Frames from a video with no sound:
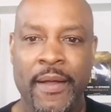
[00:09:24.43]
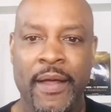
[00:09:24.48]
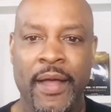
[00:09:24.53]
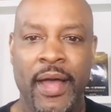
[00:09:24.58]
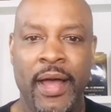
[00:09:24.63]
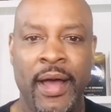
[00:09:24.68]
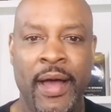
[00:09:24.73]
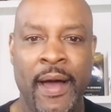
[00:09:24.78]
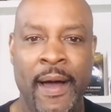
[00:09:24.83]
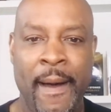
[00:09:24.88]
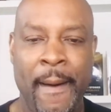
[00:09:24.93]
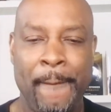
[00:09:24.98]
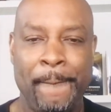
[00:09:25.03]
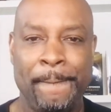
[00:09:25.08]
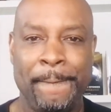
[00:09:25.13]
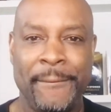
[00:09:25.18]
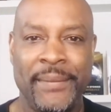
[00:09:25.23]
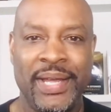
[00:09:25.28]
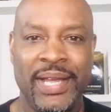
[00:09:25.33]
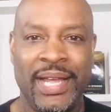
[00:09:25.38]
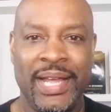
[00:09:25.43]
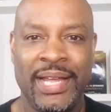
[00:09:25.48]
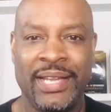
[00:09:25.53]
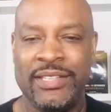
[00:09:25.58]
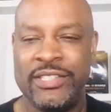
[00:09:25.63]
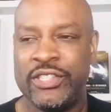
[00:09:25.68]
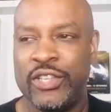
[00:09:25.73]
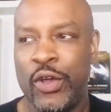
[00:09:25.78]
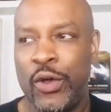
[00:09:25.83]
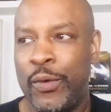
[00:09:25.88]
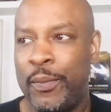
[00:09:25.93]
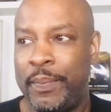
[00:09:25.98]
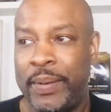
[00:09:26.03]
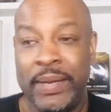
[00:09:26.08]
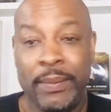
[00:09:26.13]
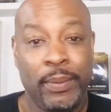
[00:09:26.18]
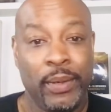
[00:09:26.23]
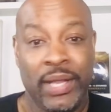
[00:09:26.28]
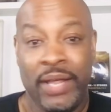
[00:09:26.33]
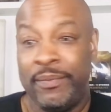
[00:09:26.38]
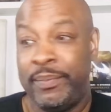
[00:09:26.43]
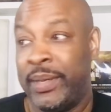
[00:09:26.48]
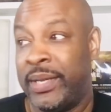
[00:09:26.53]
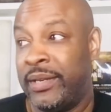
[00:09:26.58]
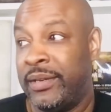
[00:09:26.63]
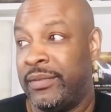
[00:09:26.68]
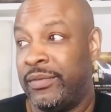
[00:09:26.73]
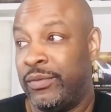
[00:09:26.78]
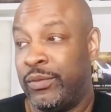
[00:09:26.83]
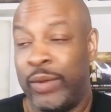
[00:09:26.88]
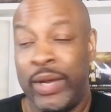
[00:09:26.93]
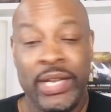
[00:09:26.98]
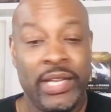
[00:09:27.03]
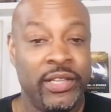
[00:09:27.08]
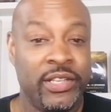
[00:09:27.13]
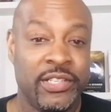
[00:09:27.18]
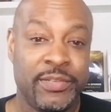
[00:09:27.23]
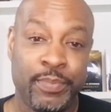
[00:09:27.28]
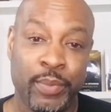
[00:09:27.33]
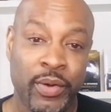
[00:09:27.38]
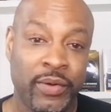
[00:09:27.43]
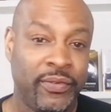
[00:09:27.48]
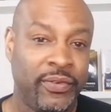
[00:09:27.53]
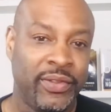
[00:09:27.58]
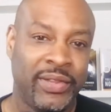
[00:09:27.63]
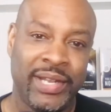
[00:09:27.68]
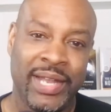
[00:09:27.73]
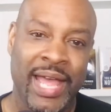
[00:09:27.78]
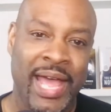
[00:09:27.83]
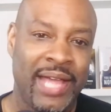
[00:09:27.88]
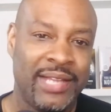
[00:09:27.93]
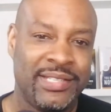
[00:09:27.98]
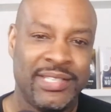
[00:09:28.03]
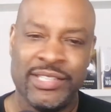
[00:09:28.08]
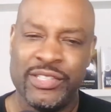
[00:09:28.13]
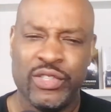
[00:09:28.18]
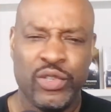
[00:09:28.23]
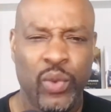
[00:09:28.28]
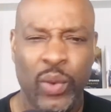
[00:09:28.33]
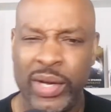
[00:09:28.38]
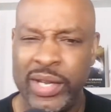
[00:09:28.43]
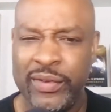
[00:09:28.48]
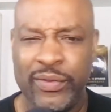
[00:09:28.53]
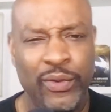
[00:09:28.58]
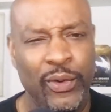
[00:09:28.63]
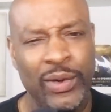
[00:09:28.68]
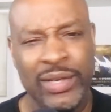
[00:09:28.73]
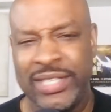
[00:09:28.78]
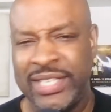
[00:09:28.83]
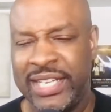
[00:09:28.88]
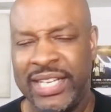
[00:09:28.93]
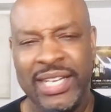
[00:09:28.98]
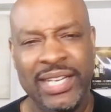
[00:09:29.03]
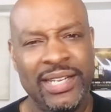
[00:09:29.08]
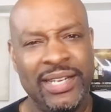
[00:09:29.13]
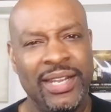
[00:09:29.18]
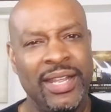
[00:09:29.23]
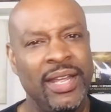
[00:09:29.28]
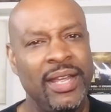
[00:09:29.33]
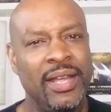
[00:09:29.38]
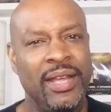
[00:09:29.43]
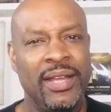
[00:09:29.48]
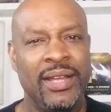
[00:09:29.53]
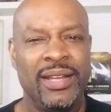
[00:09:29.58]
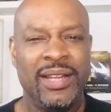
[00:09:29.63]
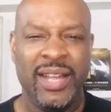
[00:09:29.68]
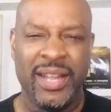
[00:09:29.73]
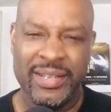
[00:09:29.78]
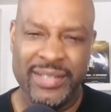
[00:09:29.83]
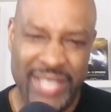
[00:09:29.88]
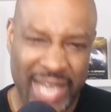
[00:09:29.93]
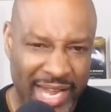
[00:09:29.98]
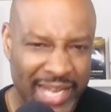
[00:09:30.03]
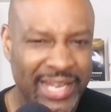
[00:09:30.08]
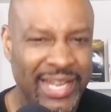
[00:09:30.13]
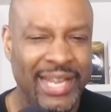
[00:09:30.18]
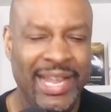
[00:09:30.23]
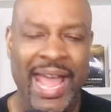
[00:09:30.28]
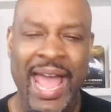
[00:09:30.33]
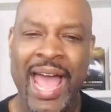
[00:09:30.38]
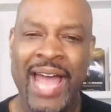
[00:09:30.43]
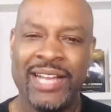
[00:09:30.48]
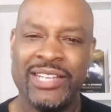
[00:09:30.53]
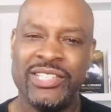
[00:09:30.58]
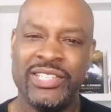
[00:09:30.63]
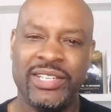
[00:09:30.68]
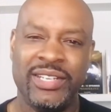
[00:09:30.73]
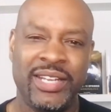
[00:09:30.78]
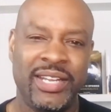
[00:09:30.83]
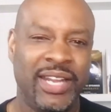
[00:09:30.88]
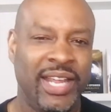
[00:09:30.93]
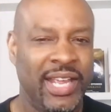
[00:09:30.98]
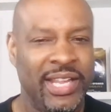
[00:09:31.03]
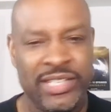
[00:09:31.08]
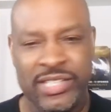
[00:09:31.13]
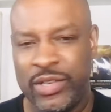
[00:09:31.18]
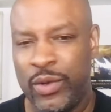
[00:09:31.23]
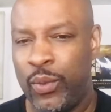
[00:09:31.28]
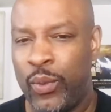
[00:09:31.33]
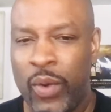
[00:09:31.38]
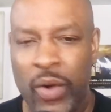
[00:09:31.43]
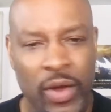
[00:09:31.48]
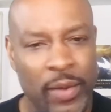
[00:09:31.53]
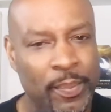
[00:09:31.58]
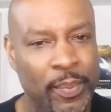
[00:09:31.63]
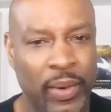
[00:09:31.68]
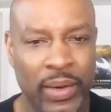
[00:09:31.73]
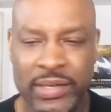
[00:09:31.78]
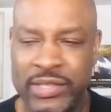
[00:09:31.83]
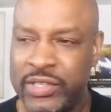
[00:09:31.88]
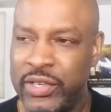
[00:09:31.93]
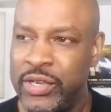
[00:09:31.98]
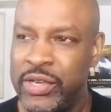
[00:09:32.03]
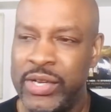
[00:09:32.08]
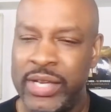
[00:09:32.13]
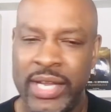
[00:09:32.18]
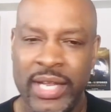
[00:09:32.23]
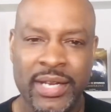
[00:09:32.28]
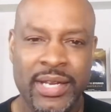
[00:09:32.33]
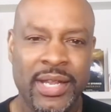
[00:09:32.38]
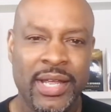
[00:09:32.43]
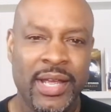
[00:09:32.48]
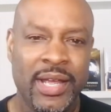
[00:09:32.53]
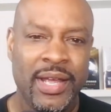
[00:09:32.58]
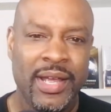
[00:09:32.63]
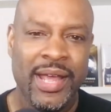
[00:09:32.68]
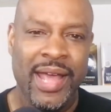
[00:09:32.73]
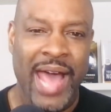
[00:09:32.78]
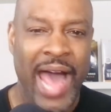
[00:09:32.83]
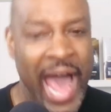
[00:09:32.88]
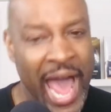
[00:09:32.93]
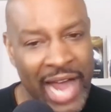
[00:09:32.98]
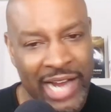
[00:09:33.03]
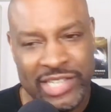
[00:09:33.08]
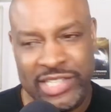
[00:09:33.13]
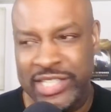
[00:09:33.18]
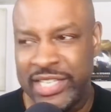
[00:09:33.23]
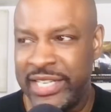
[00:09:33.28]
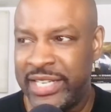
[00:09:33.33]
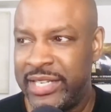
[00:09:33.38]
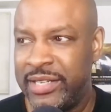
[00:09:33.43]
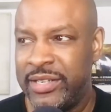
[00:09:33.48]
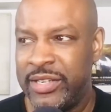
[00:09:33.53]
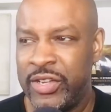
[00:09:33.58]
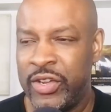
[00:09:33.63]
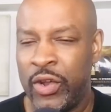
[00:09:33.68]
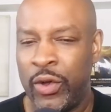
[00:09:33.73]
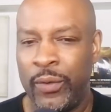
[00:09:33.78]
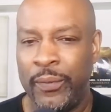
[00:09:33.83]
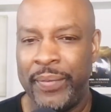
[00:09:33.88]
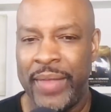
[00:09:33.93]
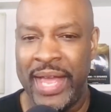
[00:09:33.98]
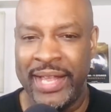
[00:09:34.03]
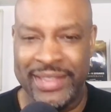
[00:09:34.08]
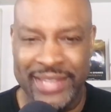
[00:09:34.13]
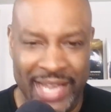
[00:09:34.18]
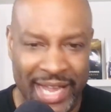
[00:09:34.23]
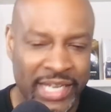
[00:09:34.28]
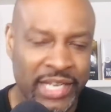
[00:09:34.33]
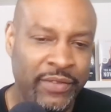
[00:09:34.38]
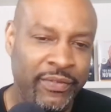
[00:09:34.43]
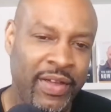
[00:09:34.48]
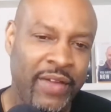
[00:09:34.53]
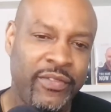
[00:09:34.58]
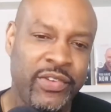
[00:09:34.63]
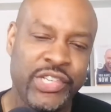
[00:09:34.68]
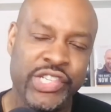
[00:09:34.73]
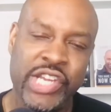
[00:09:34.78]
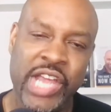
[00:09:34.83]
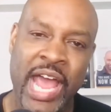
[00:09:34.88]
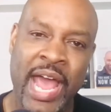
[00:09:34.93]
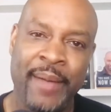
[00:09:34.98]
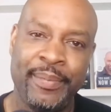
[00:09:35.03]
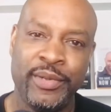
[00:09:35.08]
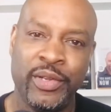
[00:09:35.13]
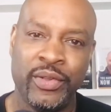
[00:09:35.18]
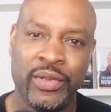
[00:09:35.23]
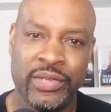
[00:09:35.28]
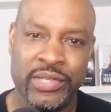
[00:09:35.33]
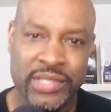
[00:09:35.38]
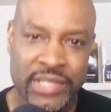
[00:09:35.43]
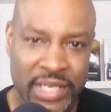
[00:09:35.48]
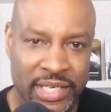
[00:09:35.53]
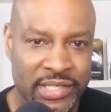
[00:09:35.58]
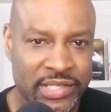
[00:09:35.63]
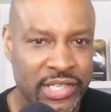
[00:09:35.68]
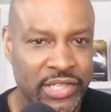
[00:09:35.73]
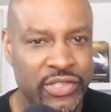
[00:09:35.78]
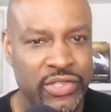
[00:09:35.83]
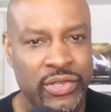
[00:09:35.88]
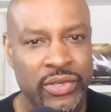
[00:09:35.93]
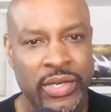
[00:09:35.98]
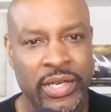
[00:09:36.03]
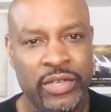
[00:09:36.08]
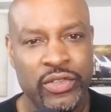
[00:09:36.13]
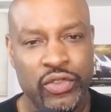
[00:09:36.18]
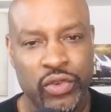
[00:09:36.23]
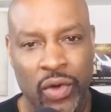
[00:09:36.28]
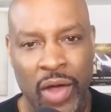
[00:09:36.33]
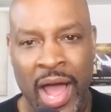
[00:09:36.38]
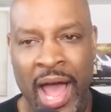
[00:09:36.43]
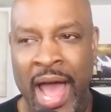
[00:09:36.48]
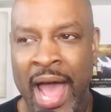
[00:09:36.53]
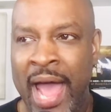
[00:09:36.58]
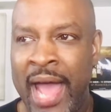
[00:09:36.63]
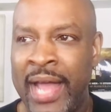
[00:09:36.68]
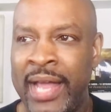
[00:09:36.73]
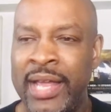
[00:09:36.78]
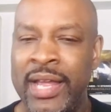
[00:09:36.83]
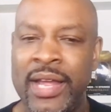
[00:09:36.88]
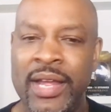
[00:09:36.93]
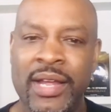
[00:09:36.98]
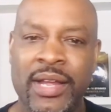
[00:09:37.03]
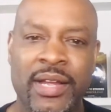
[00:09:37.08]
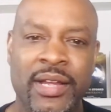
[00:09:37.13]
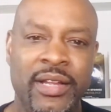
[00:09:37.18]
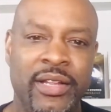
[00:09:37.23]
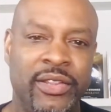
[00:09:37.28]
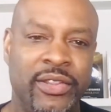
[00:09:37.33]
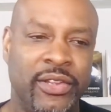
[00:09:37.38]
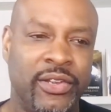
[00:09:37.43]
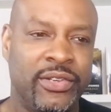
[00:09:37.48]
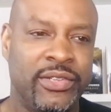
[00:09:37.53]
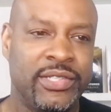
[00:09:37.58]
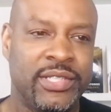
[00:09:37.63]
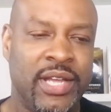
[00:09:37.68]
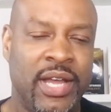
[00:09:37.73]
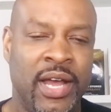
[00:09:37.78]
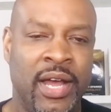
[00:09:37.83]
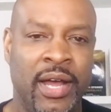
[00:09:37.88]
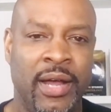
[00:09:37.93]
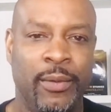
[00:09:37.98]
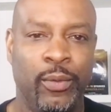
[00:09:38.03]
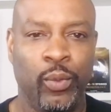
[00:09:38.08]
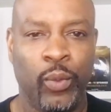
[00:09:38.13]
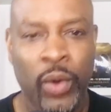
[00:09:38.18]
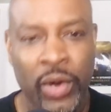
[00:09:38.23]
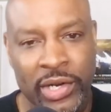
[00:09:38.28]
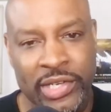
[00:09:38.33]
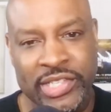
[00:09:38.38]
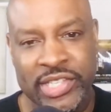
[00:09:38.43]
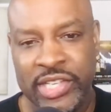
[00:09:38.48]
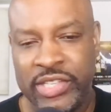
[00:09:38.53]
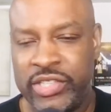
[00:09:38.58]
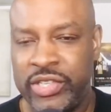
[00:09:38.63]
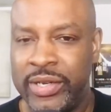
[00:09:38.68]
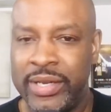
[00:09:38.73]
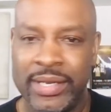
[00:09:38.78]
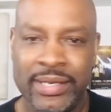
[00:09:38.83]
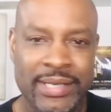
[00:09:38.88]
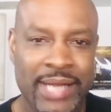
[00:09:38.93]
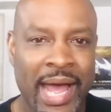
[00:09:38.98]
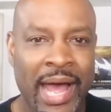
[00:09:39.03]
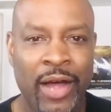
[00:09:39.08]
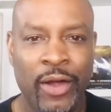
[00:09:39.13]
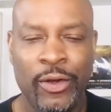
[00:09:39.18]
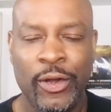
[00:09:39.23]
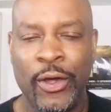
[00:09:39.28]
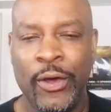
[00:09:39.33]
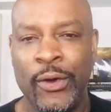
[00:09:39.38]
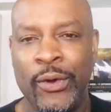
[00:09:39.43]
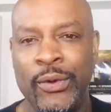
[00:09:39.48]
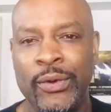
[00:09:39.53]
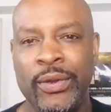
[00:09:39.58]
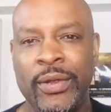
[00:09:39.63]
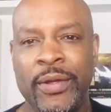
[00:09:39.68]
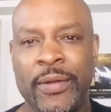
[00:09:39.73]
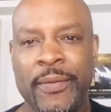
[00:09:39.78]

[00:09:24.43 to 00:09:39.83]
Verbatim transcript: Um, and so people have been reading this book for the last since 2014, and taking action. And it's a workbook, so you can actually, you know, at the end of every chapter, there's things that you can try. There's um, worksheets you can download.